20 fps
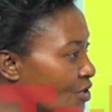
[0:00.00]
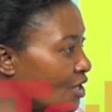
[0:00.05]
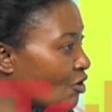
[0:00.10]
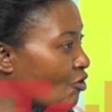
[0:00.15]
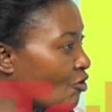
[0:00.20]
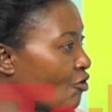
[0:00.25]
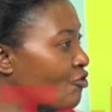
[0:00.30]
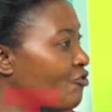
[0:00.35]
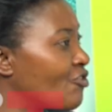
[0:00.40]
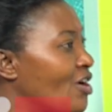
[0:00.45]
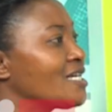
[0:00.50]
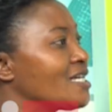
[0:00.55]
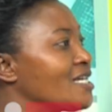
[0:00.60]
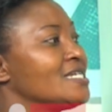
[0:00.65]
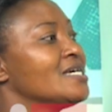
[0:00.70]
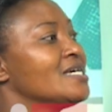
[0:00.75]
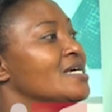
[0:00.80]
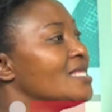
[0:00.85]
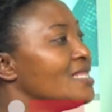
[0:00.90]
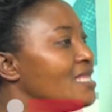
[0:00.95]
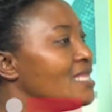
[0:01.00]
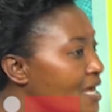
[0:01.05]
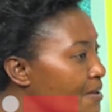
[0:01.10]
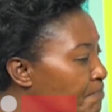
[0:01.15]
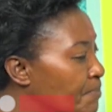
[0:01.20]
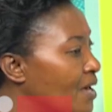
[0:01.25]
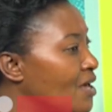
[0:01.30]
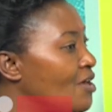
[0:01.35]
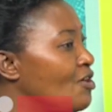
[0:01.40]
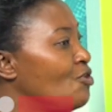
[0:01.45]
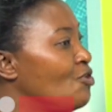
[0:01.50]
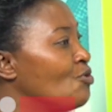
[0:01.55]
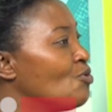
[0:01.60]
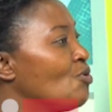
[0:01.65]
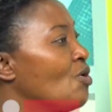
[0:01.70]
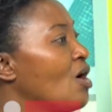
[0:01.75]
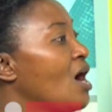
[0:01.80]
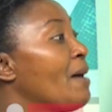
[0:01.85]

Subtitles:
contract, they pay you,